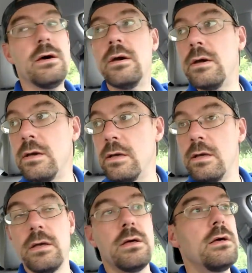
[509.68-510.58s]
uh,
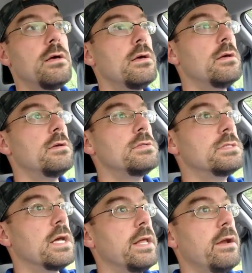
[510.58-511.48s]

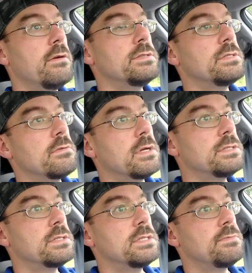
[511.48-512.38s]
she's got errands to run,
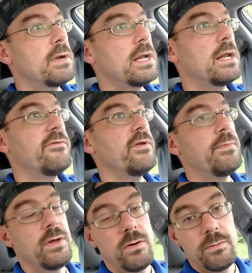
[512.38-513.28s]
so she's probably not even going
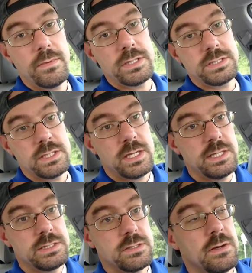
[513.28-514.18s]
to be home much
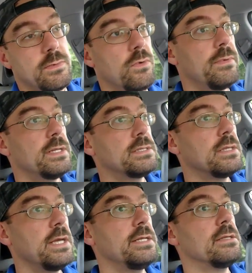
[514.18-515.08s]
tonight. So I'm hoping it's a
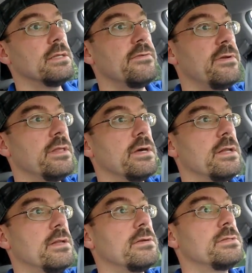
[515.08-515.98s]
late delivery
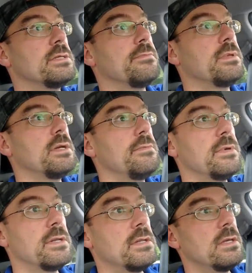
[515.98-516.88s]
then or something,
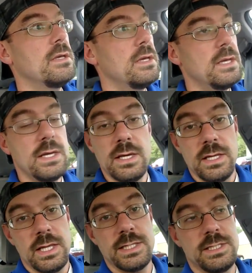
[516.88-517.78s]
but...
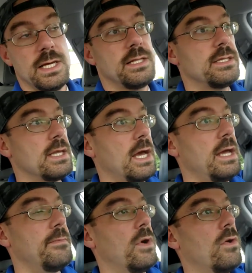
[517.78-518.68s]
That's it.
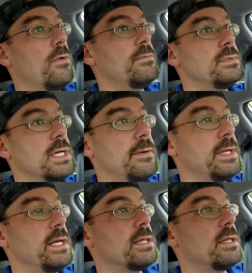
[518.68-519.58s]
I am home. Time
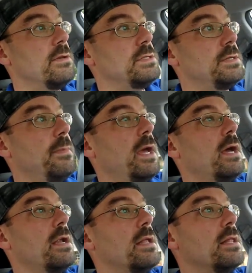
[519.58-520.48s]
to get the Nucci
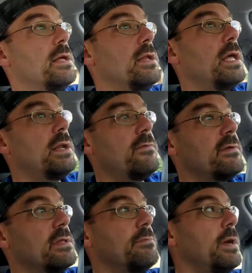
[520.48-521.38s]
man and then head
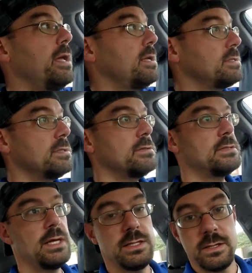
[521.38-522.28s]
over to the bank. So
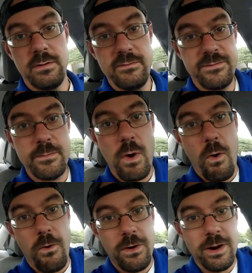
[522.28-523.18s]
stay tuned for more.